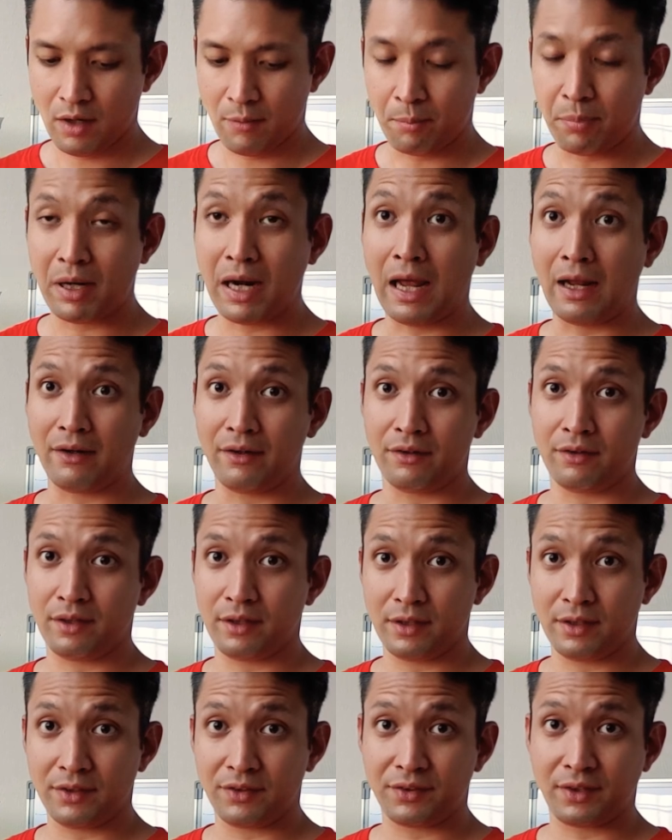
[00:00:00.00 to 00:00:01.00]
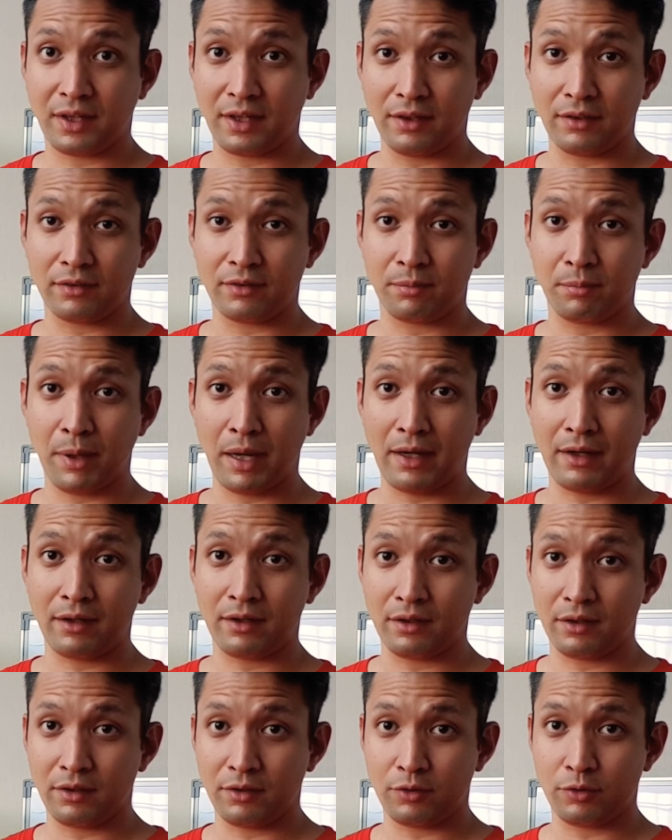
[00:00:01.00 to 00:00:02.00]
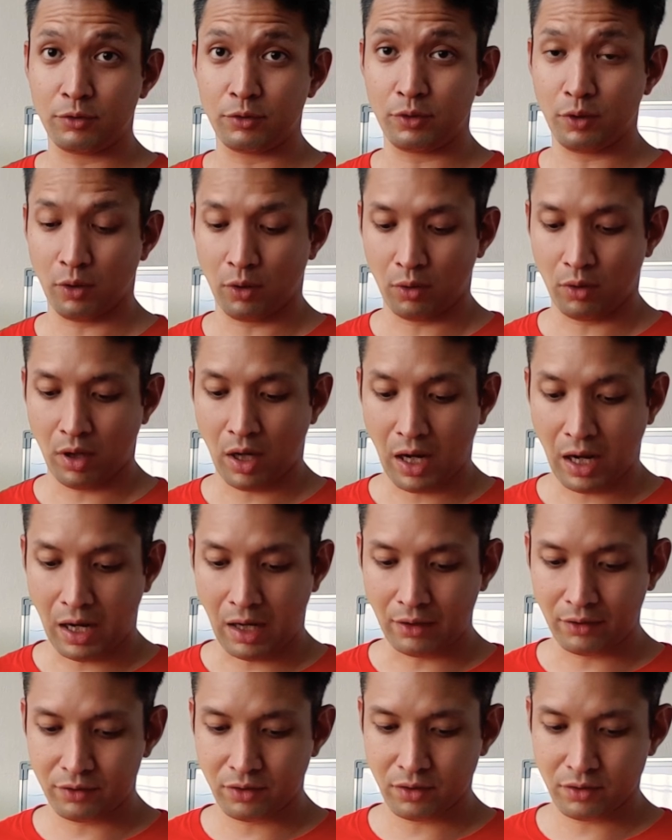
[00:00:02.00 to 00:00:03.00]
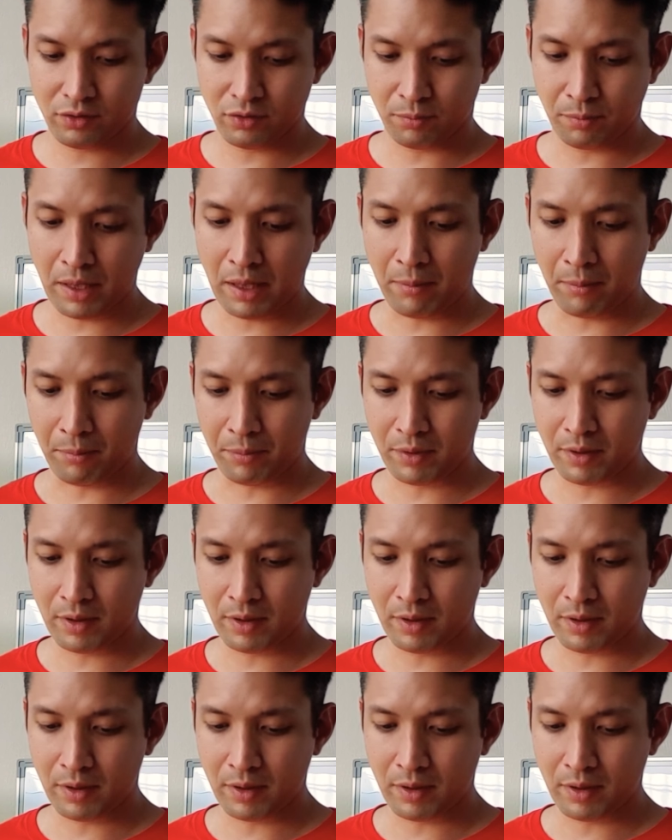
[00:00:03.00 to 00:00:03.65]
blood in this case, back into your heart to pump.